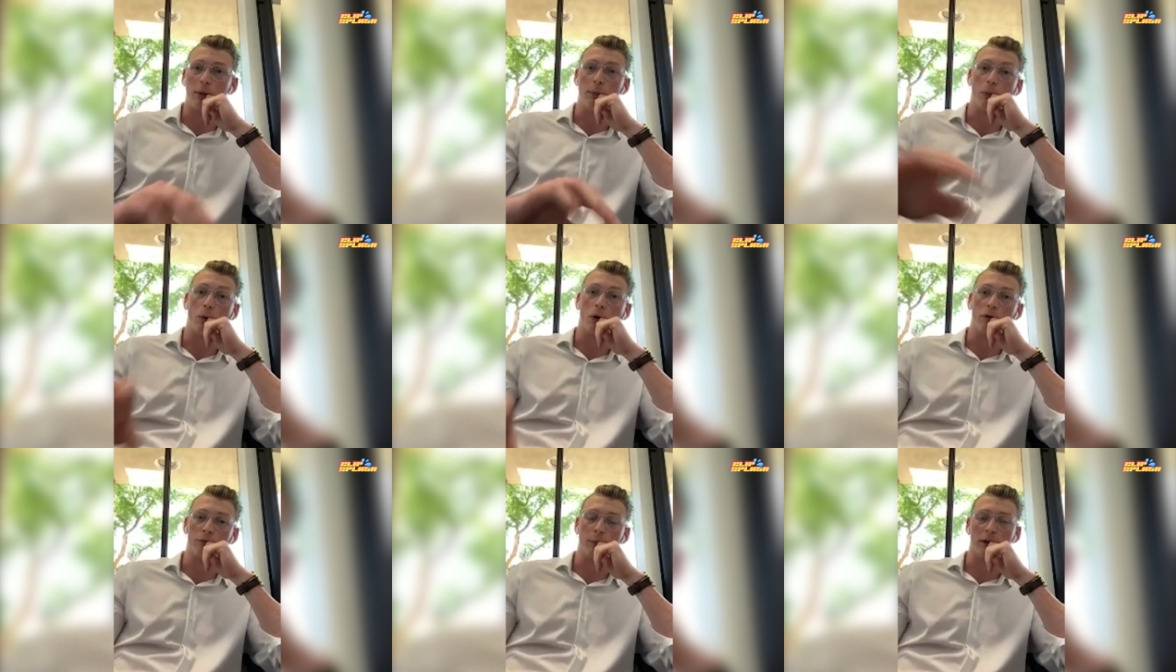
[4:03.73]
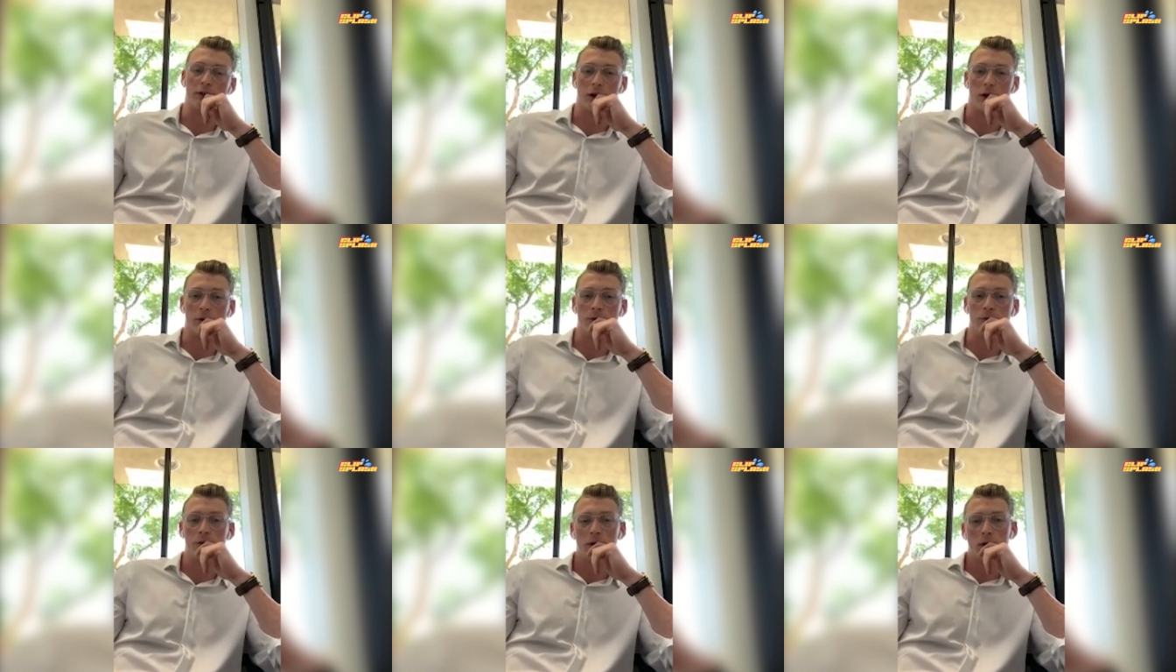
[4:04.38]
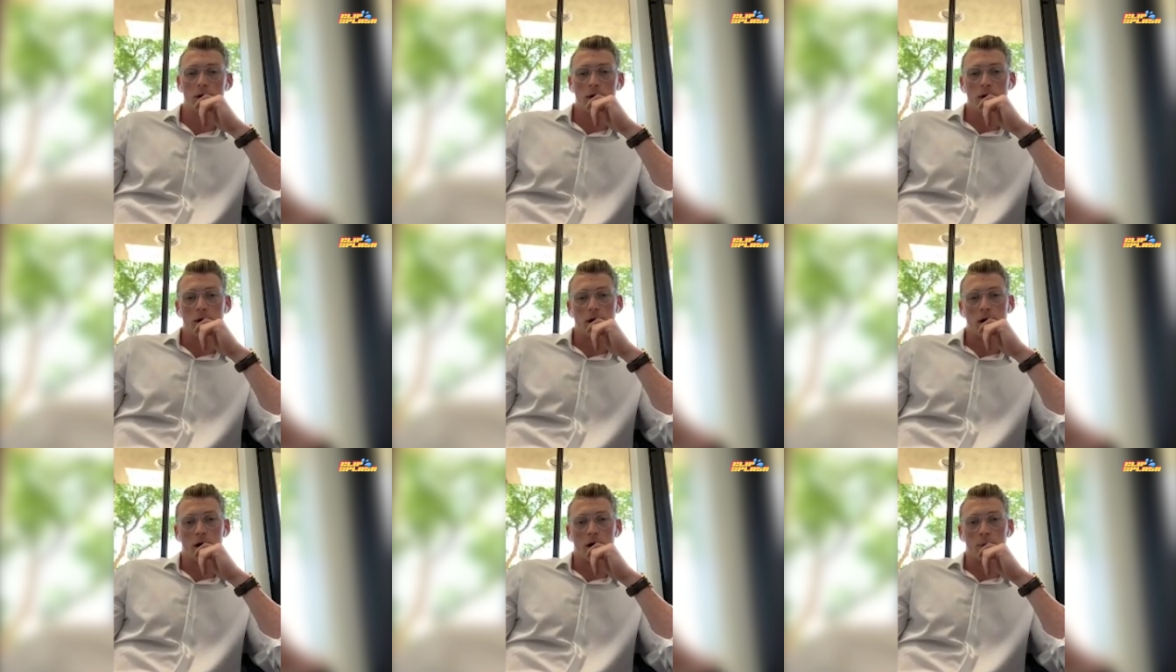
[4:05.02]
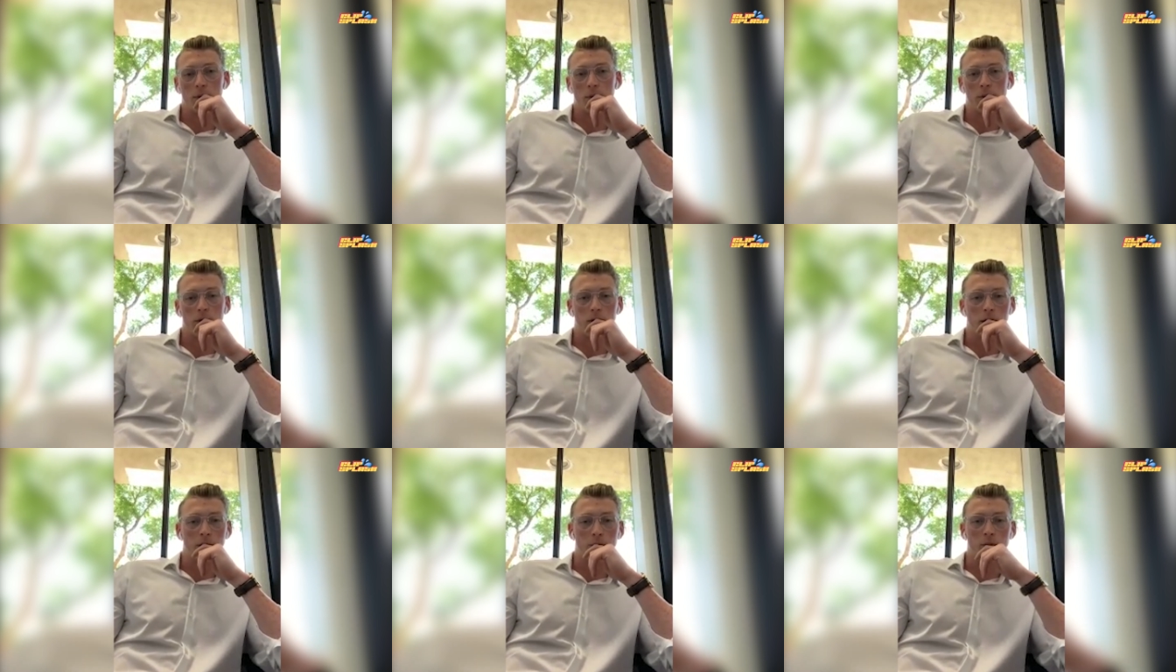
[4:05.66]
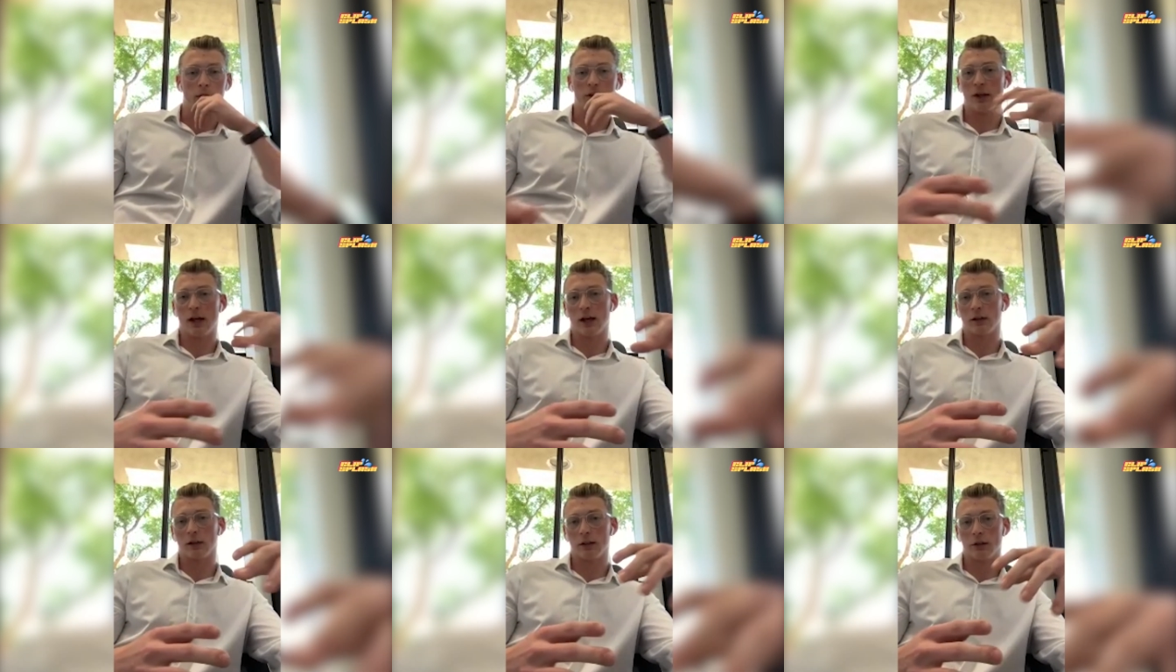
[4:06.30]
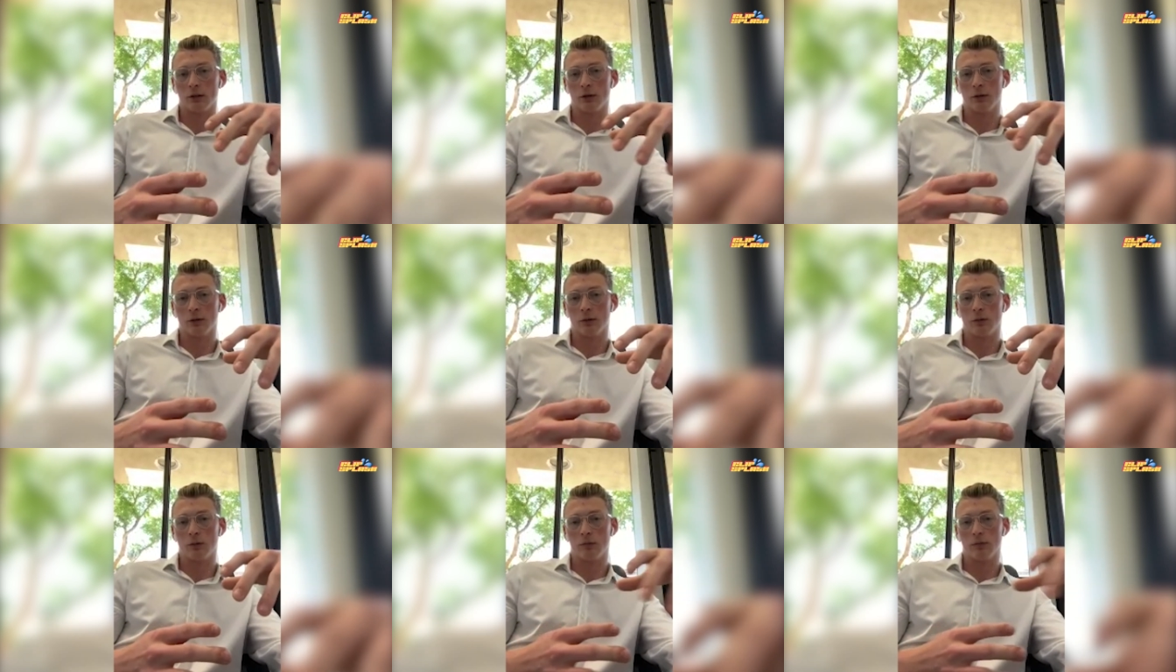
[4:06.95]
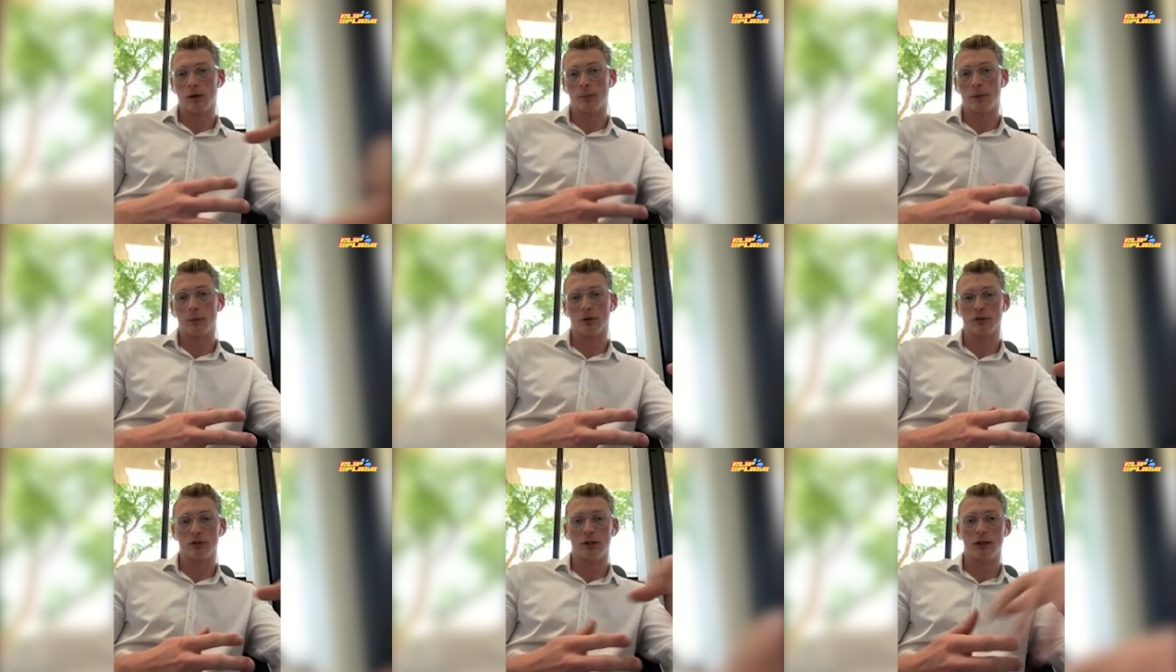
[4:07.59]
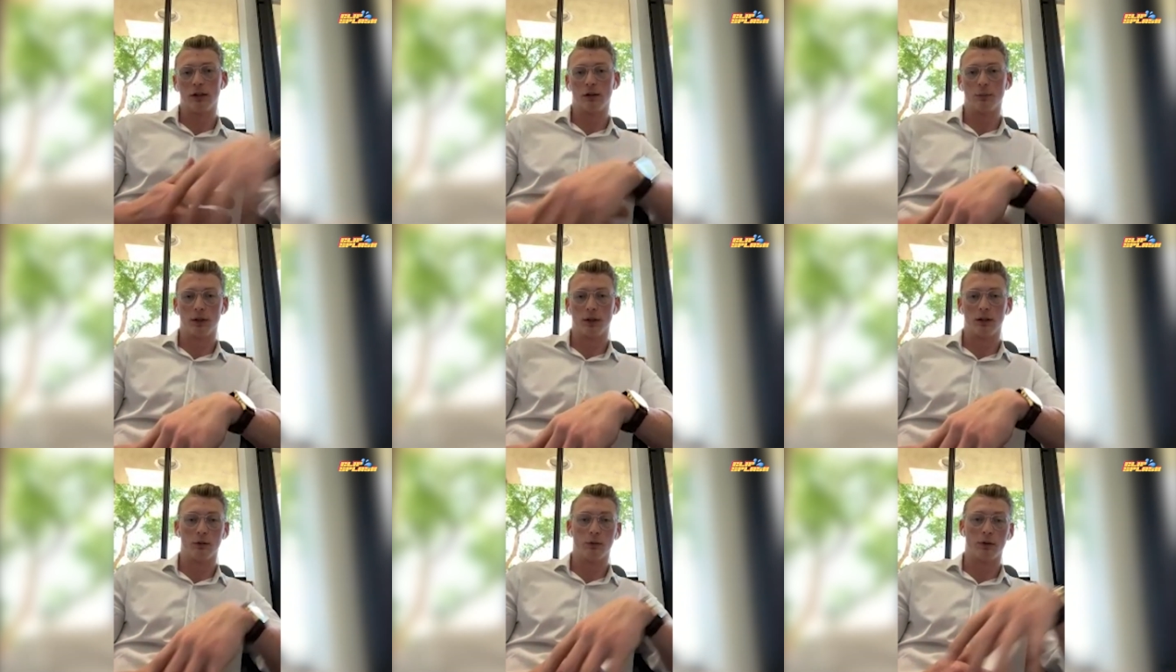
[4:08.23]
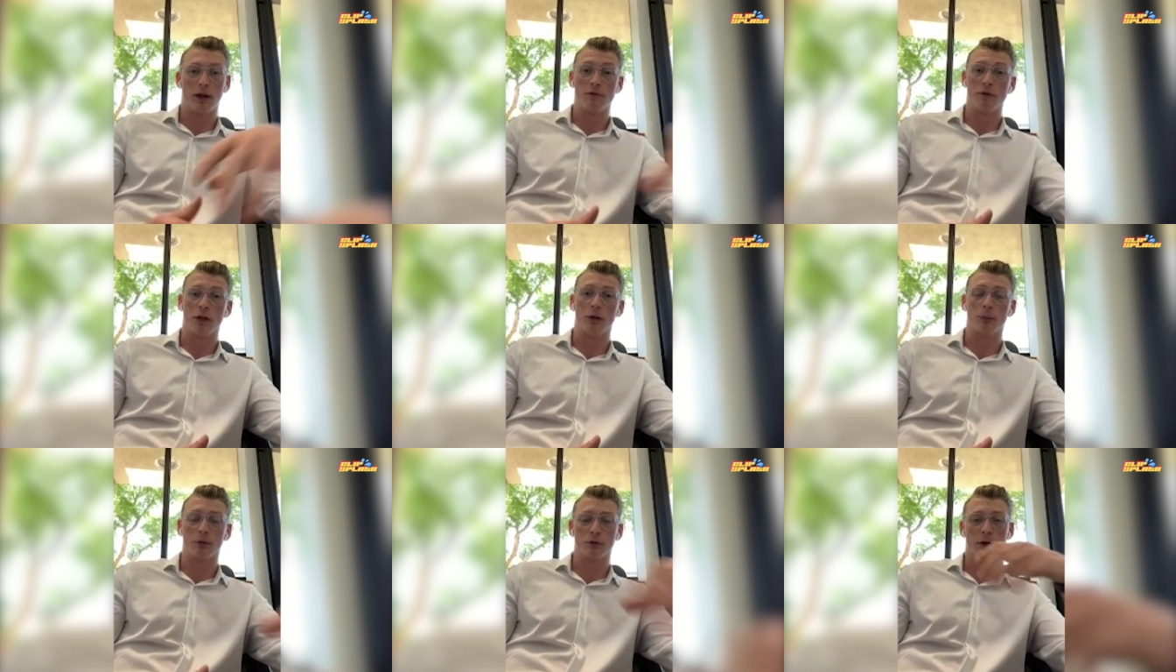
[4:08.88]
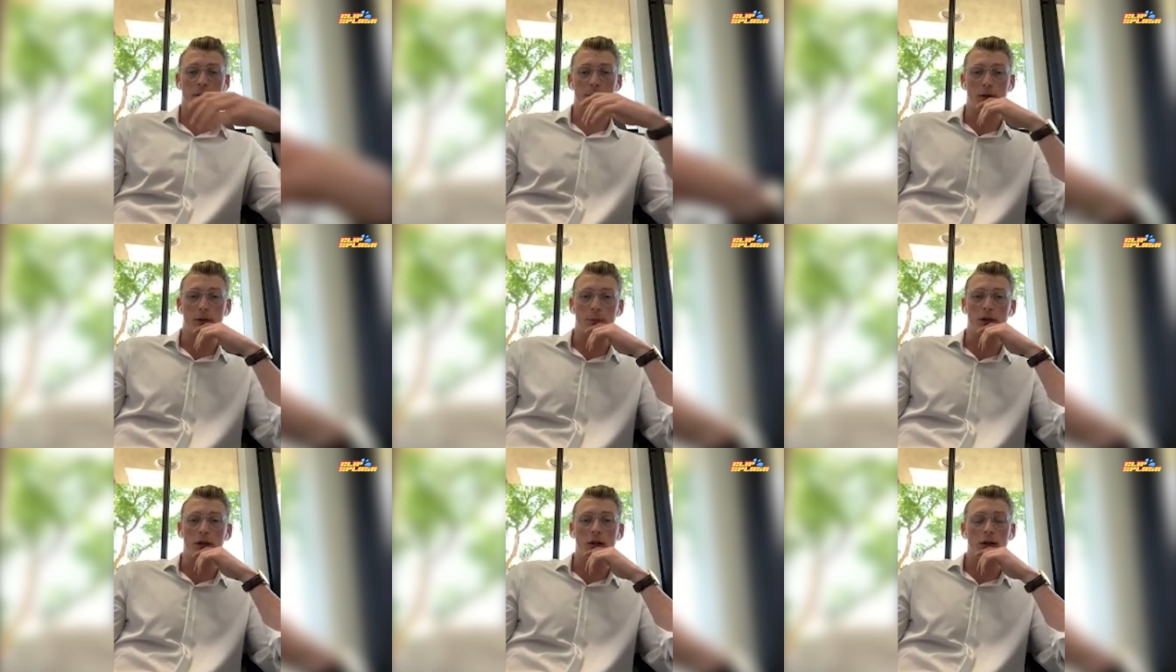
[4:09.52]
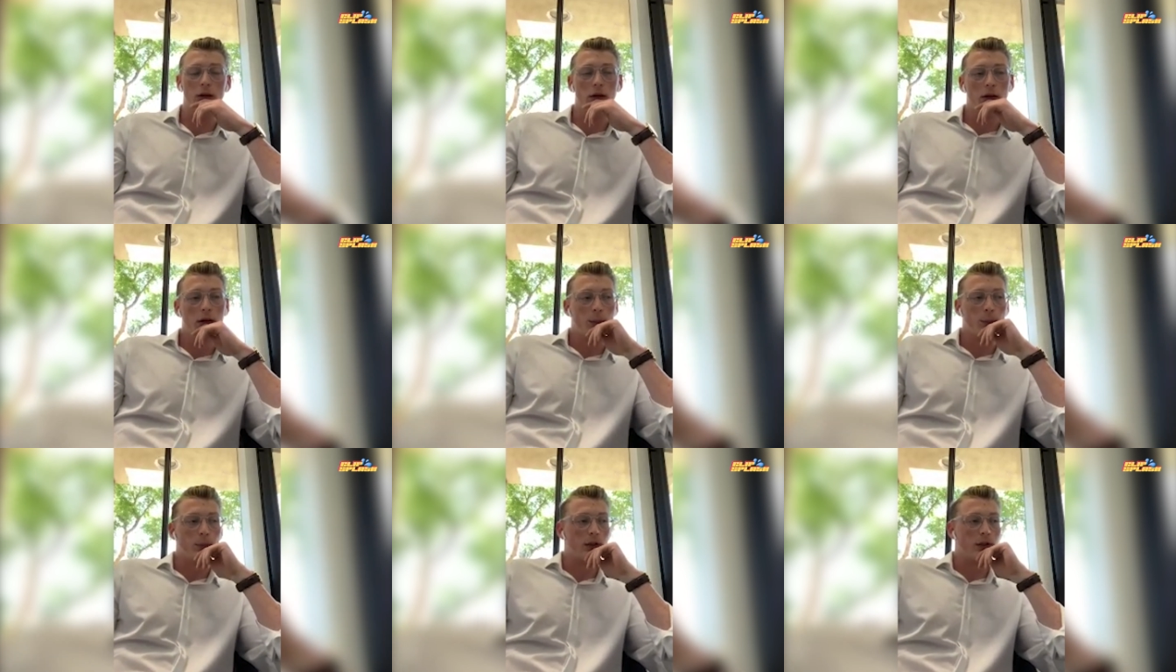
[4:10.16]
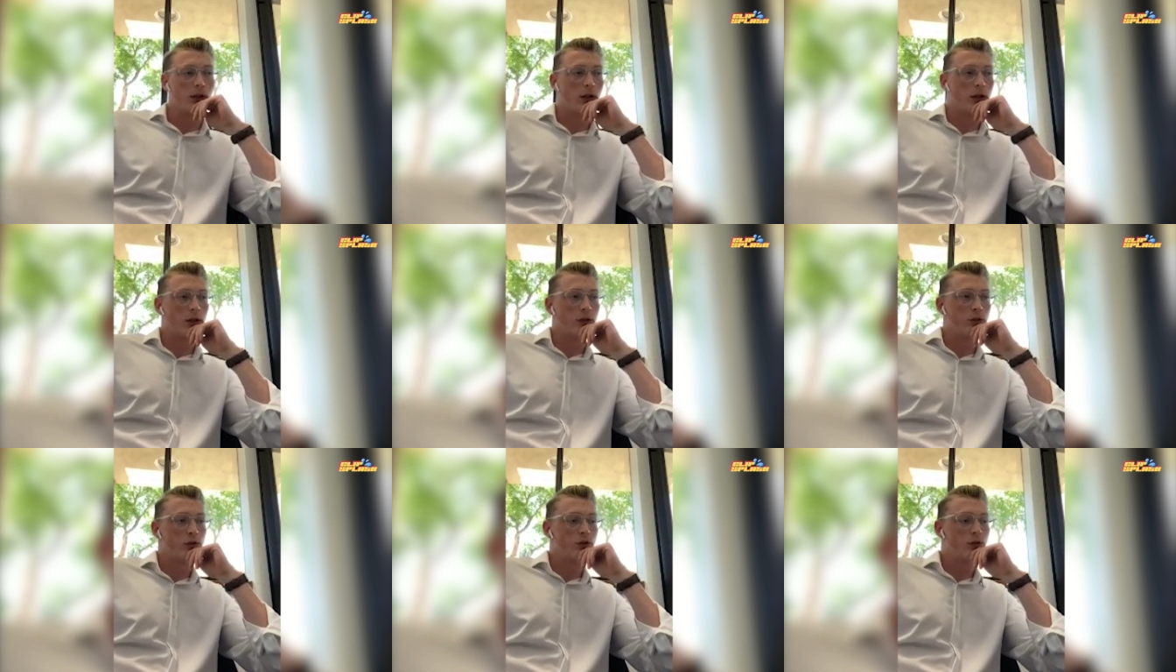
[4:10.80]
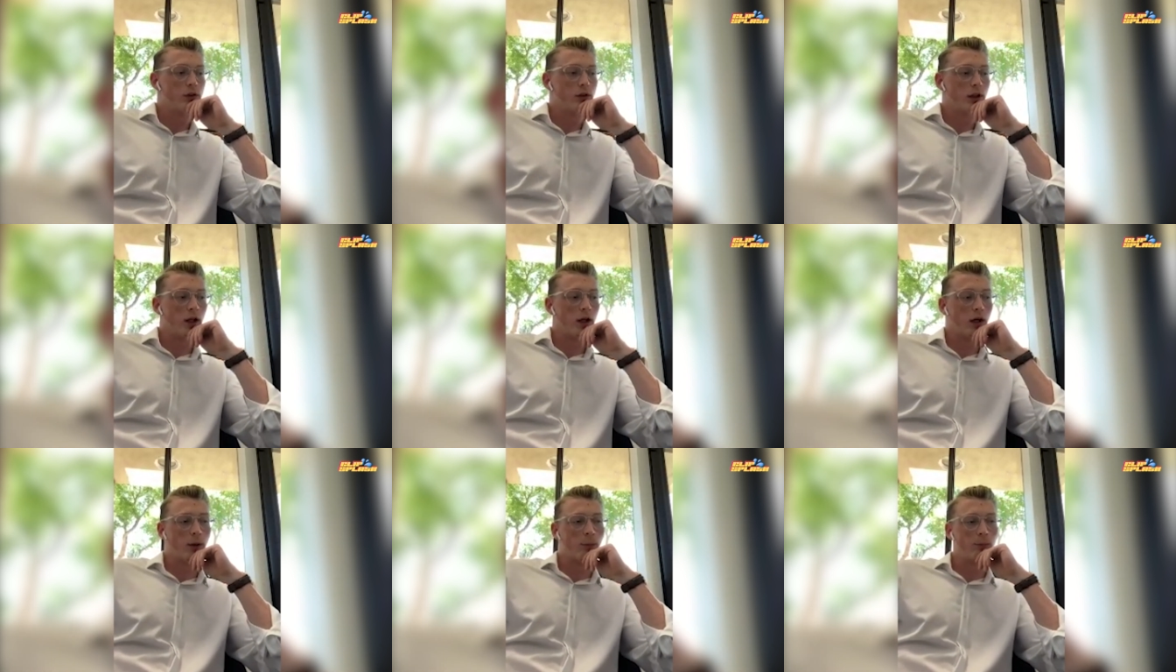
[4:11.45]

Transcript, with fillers: me more of myself. Um, and, and exactly who I pretty much needed to be and who that video portrayed me to be because, um,